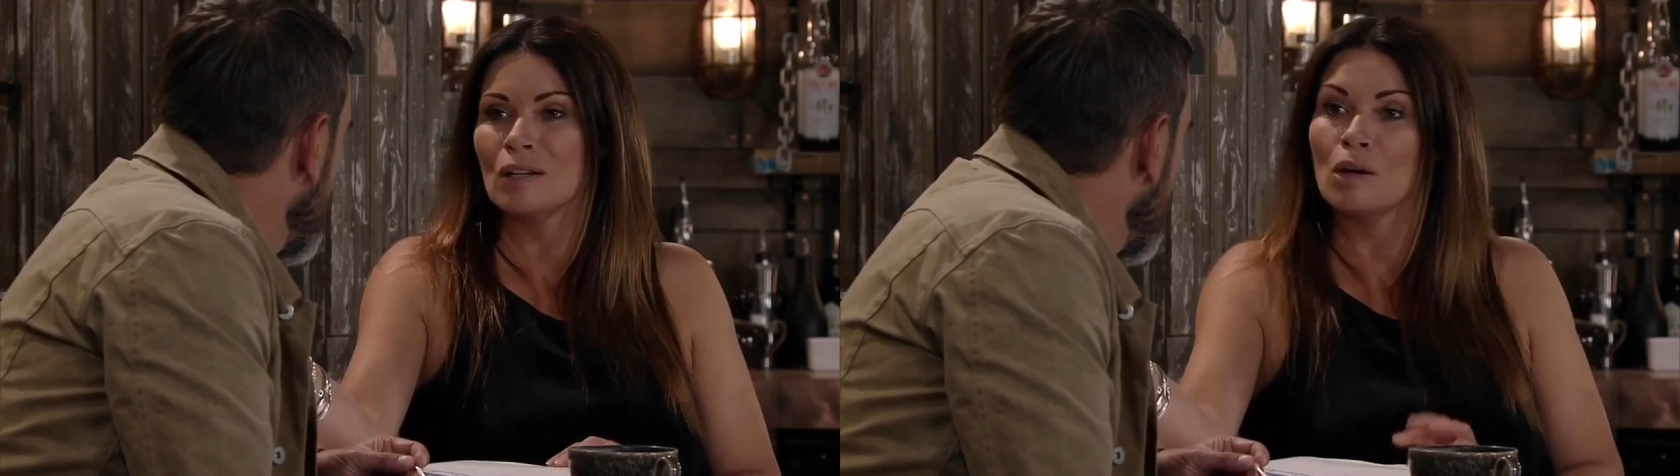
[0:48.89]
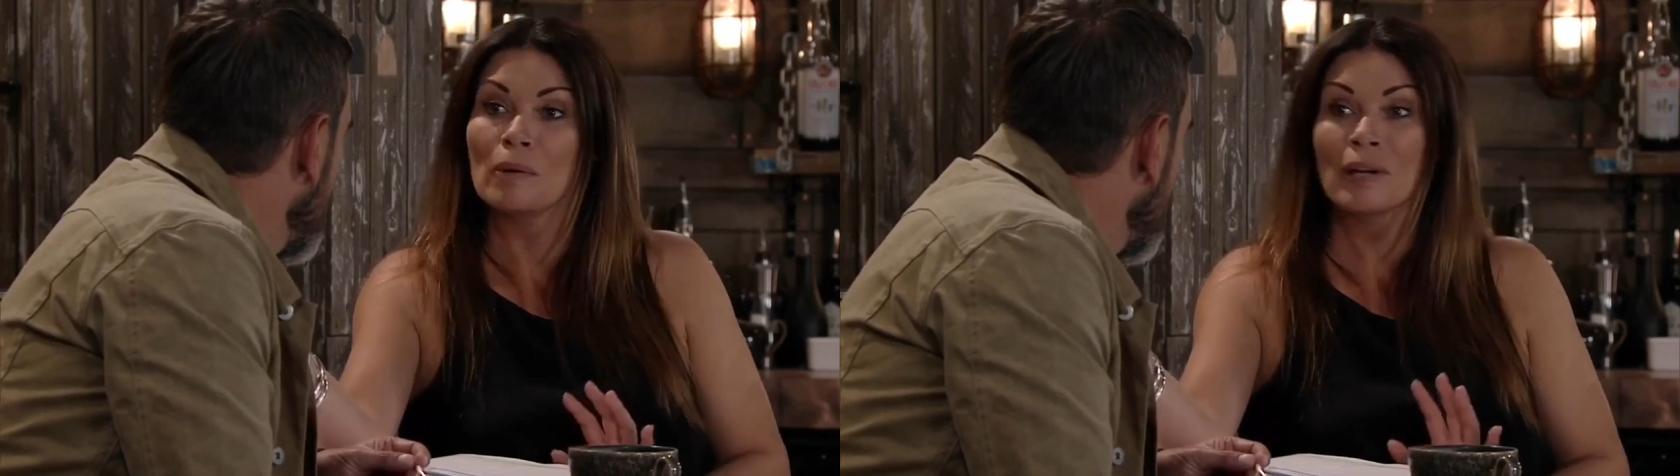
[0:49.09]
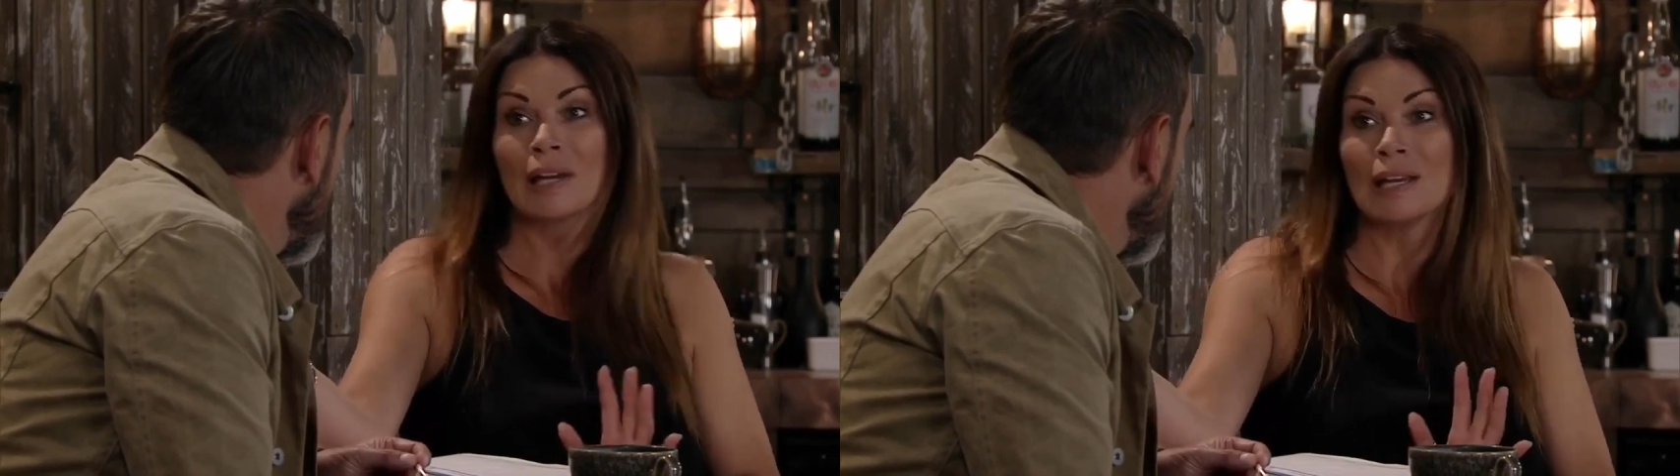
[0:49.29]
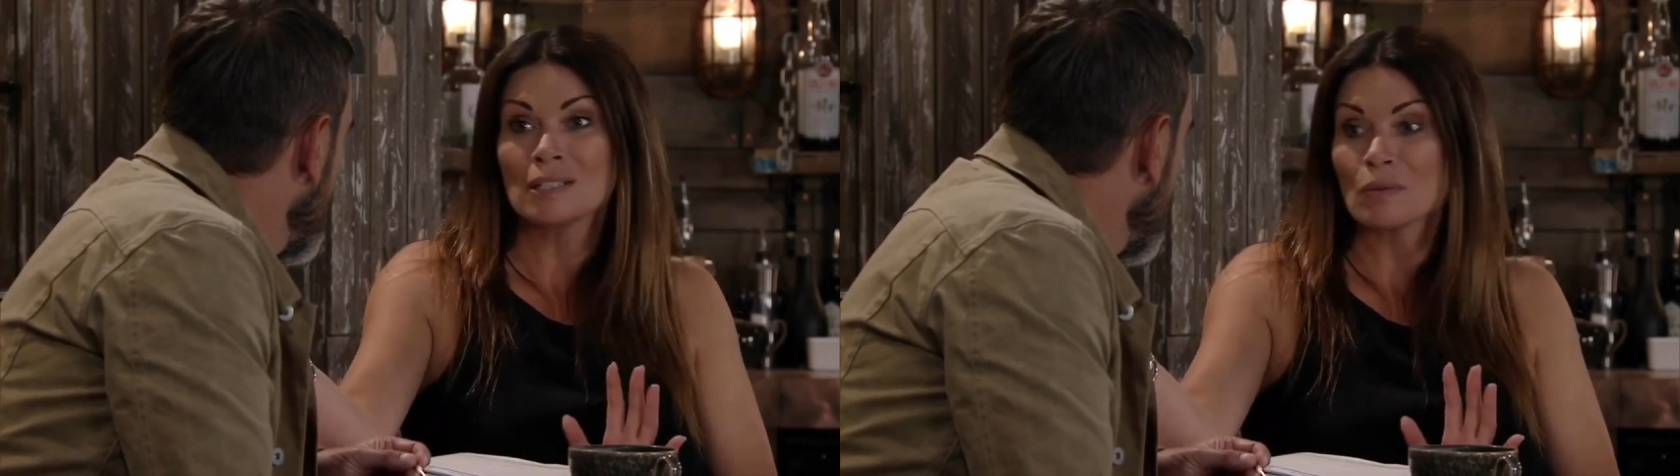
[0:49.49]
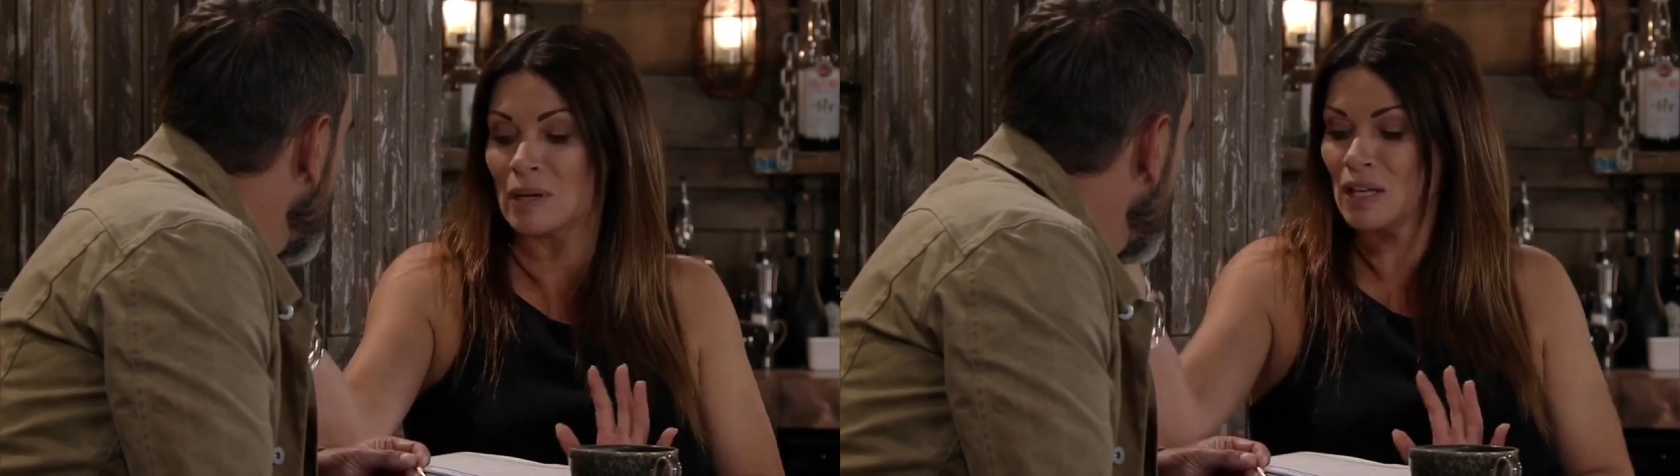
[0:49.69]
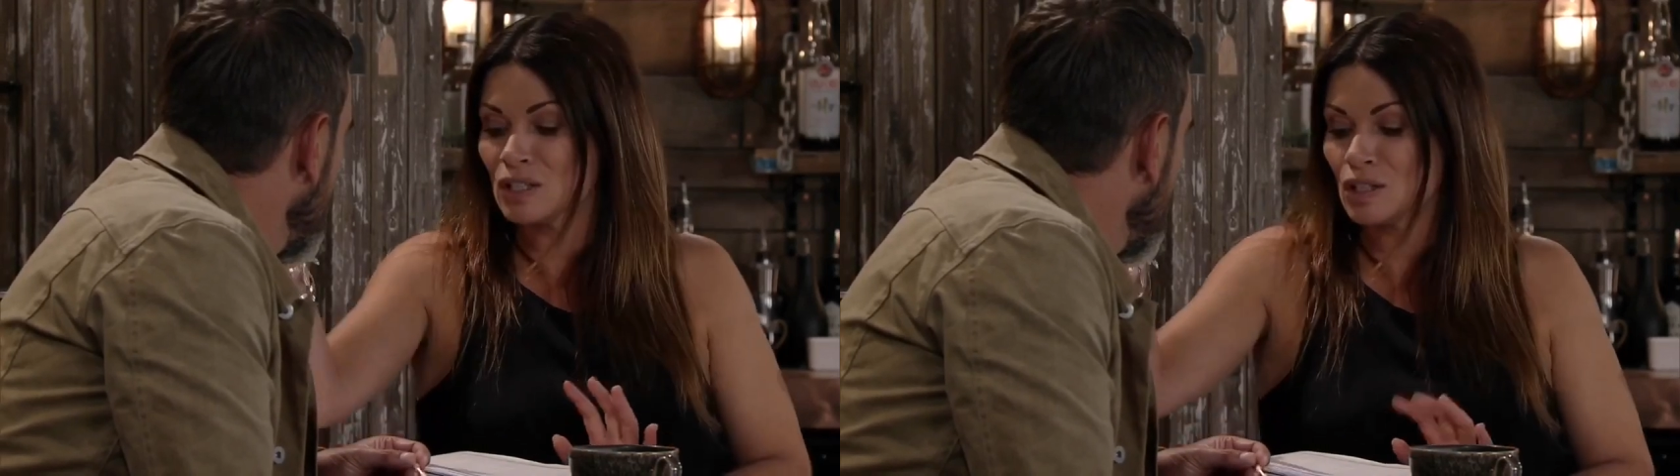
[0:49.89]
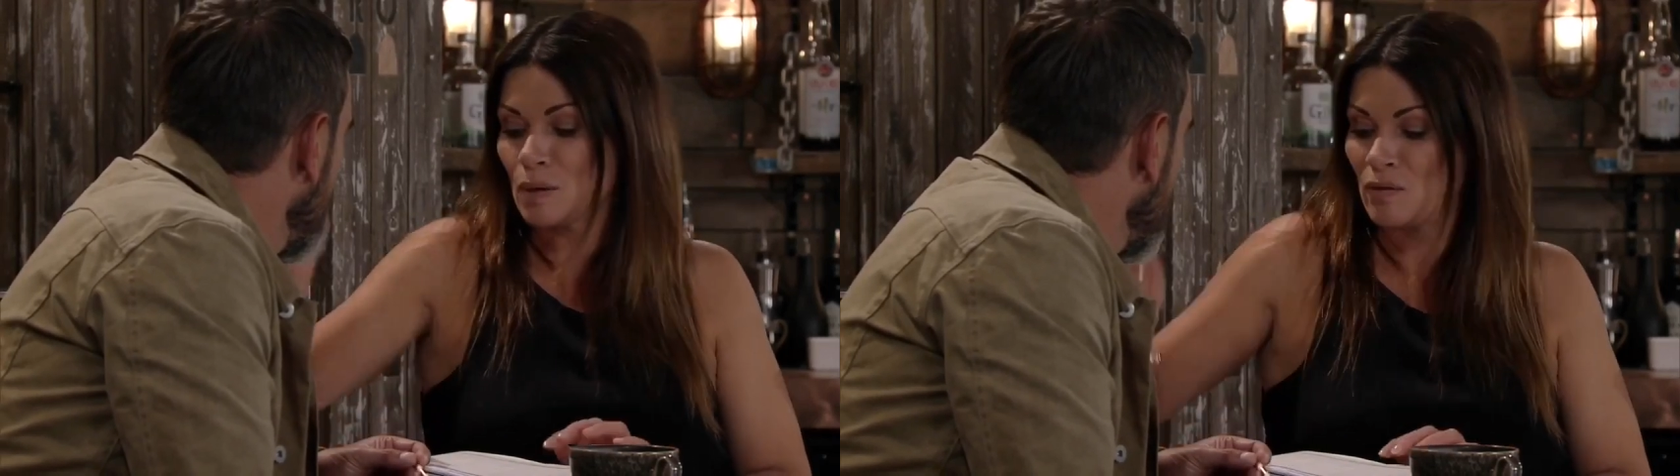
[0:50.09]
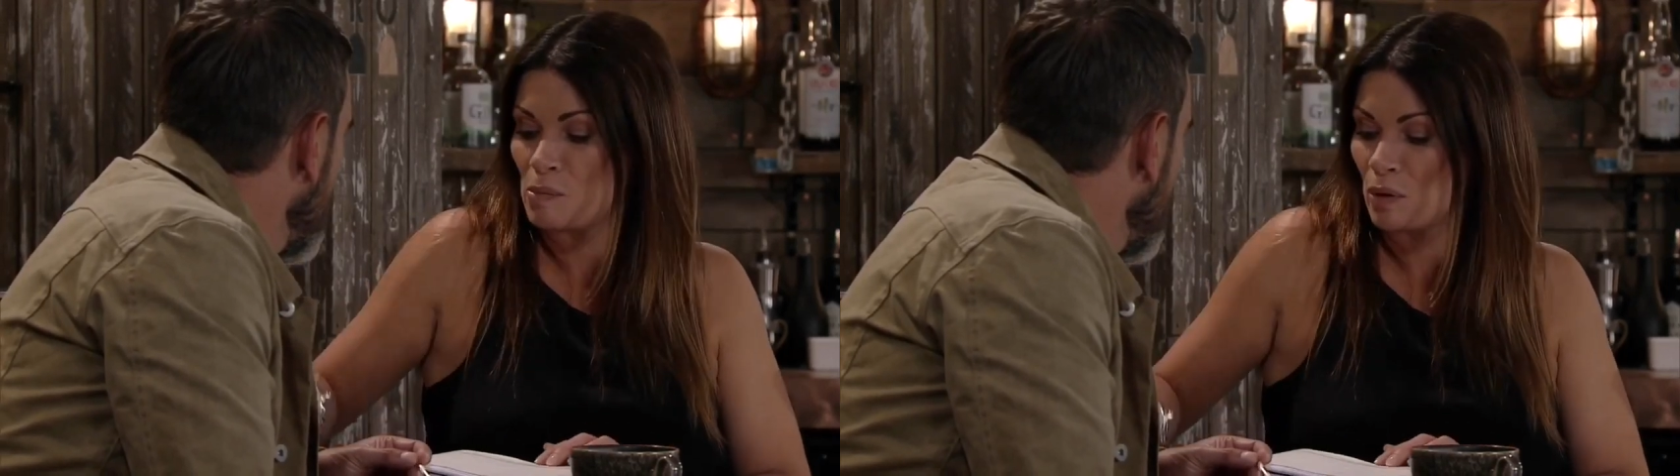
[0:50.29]
Come on, kids, look what you can do
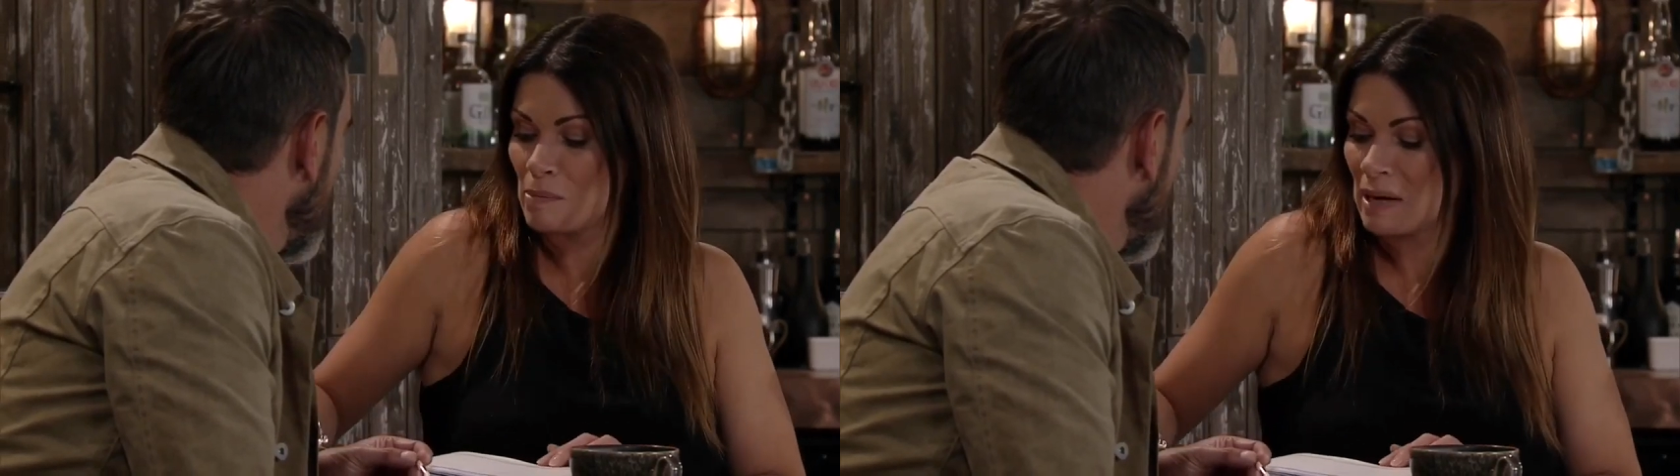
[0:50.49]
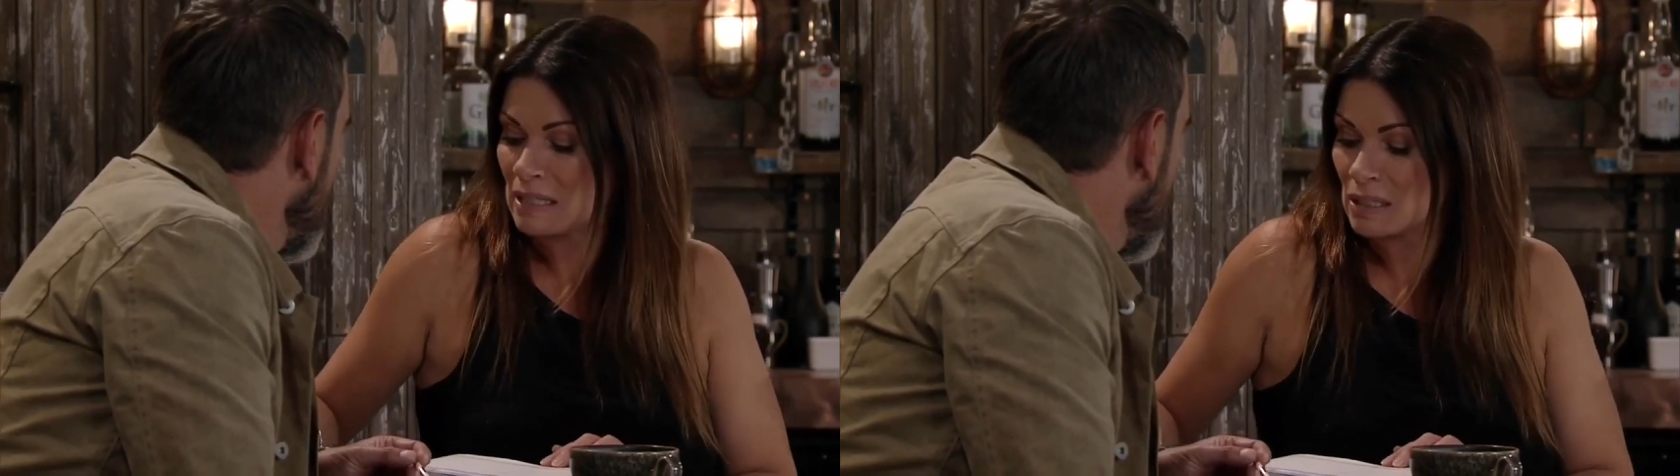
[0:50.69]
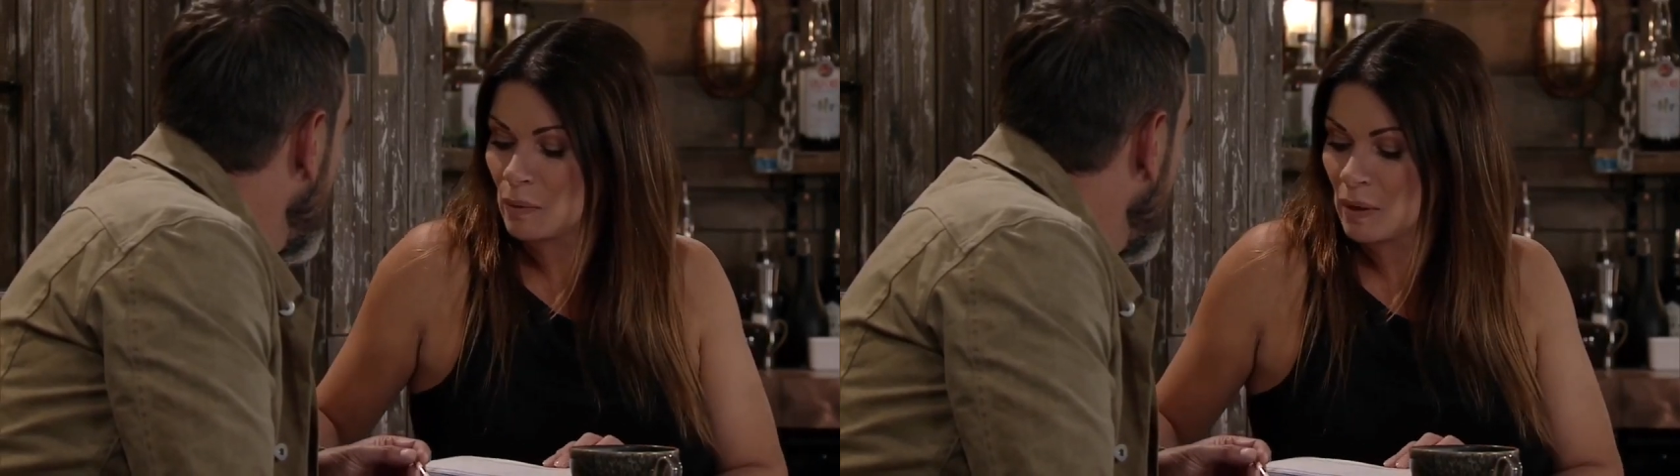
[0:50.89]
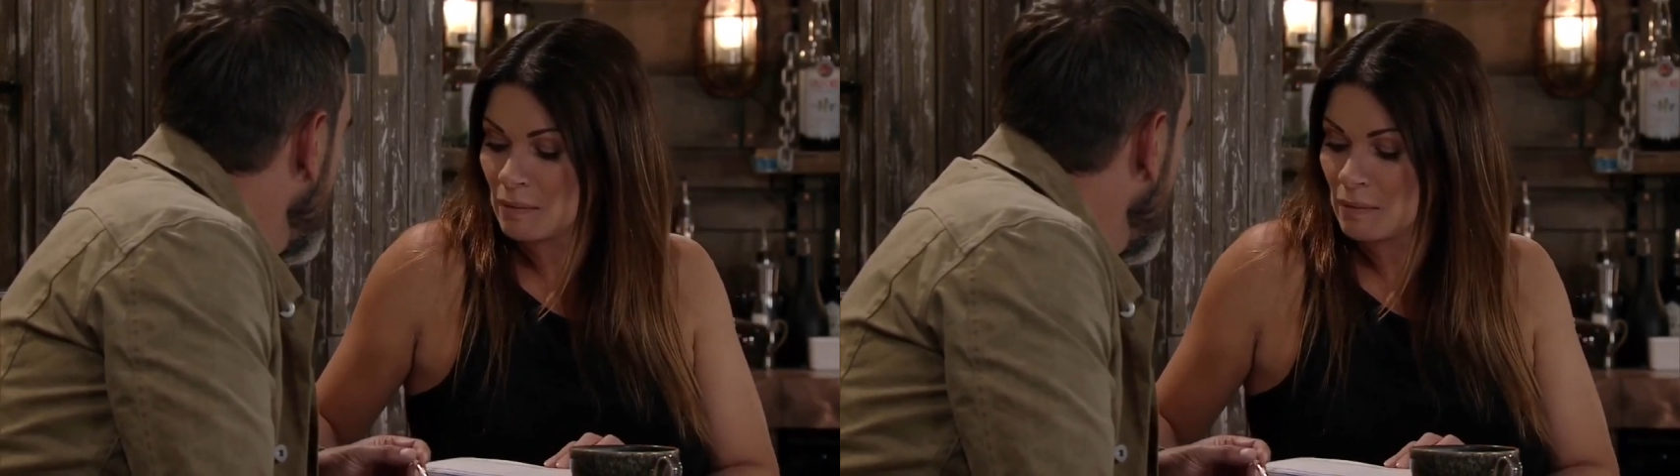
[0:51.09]
if you put your mind to it.